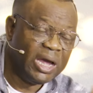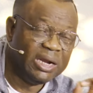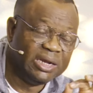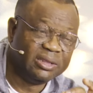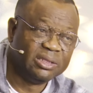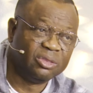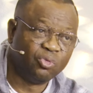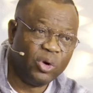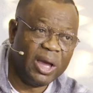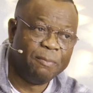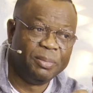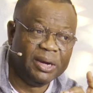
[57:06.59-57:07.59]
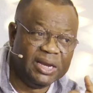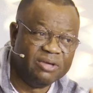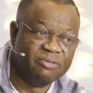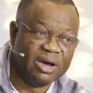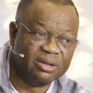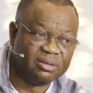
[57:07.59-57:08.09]
And this is where
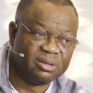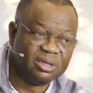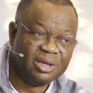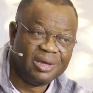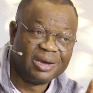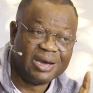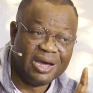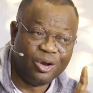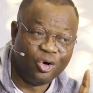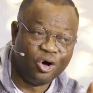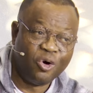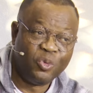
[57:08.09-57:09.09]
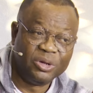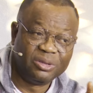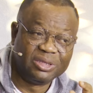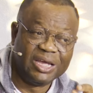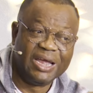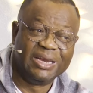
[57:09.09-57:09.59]
believers can
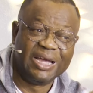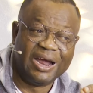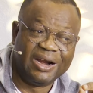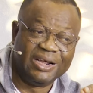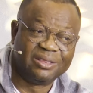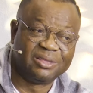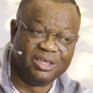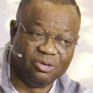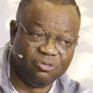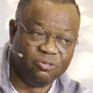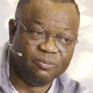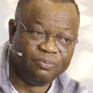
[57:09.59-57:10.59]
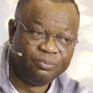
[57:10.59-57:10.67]
always get their rescue